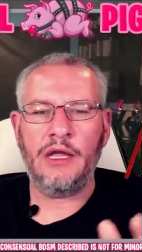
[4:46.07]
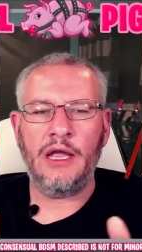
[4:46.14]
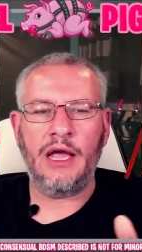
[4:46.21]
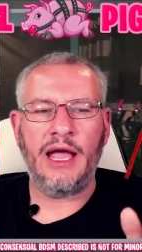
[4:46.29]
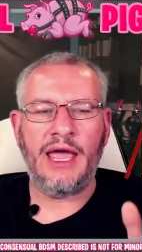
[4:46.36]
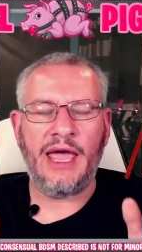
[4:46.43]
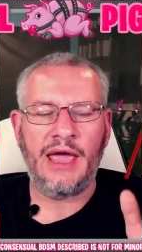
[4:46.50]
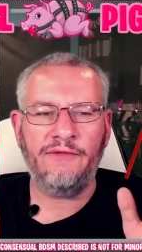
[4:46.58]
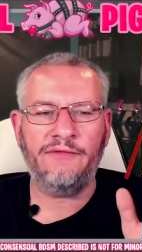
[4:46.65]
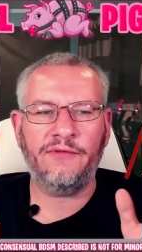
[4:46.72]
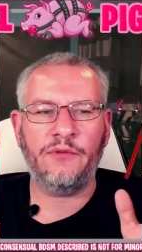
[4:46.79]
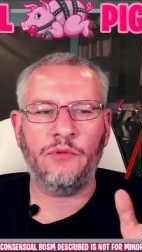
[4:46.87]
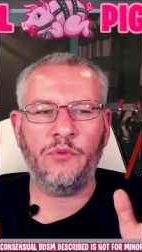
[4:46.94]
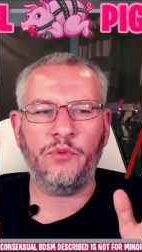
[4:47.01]
I have
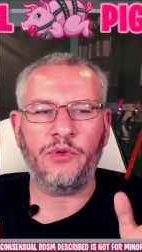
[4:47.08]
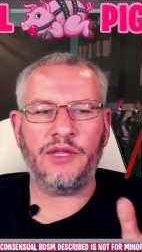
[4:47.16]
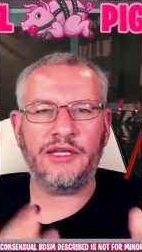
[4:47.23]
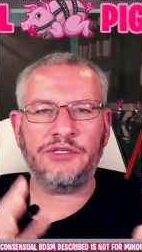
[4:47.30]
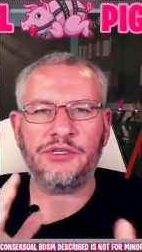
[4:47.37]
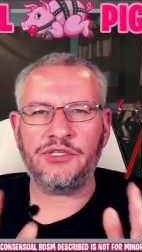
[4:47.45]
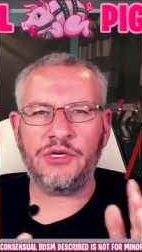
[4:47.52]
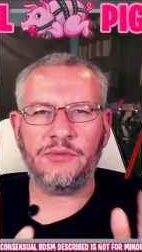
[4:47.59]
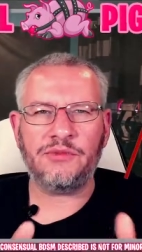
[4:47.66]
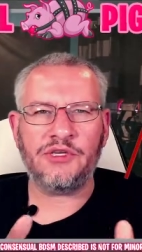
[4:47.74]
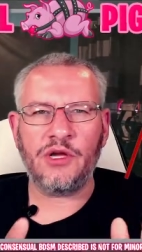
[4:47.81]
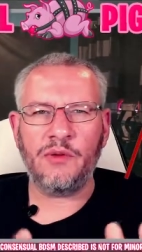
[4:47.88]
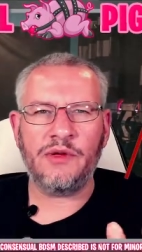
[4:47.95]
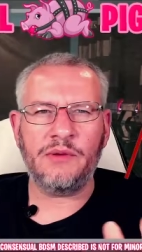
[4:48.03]
relationships
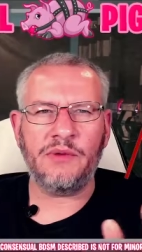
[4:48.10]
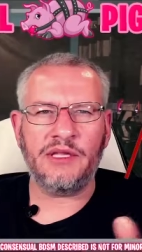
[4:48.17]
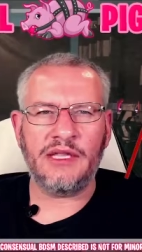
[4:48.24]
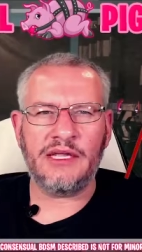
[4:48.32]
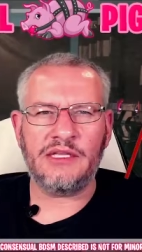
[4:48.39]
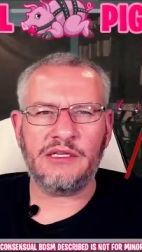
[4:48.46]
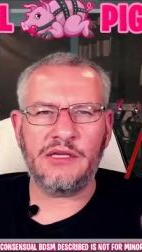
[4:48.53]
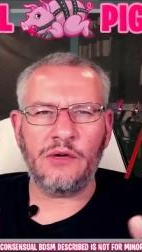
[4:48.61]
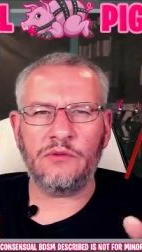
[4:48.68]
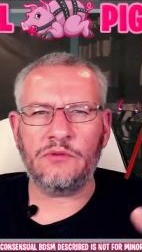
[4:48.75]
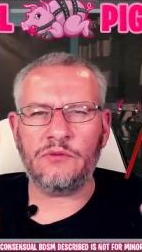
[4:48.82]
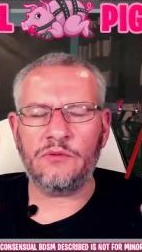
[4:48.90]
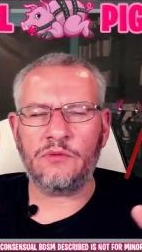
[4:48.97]
going, but they don't.